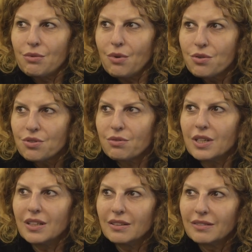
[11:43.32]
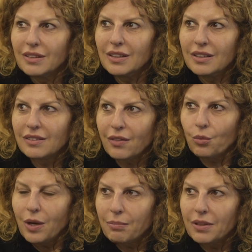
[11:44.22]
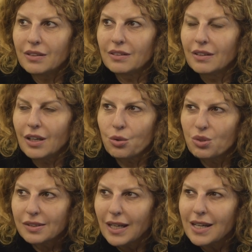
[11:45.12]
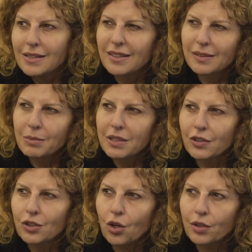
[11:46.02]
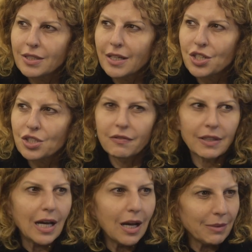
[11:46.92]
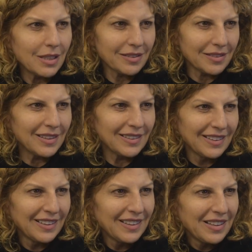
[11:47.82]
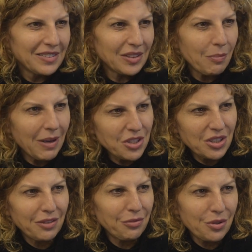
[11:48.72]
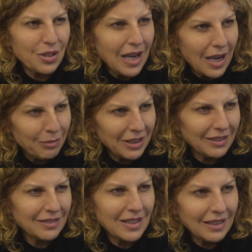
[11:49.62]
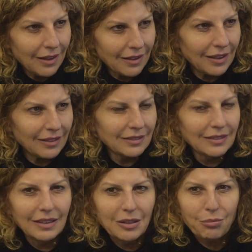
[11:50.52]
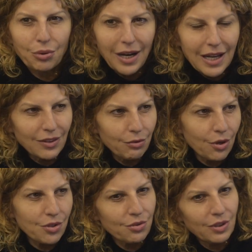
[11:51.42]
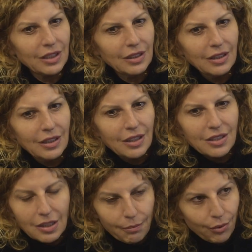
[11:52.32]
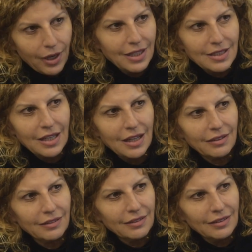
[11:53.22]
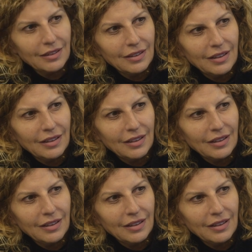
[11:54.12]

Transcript: The rosary is the weapon. A crusade has a bit of a connotation of an army, doesn't it? So imagine if we're an army together praying the rosary to break down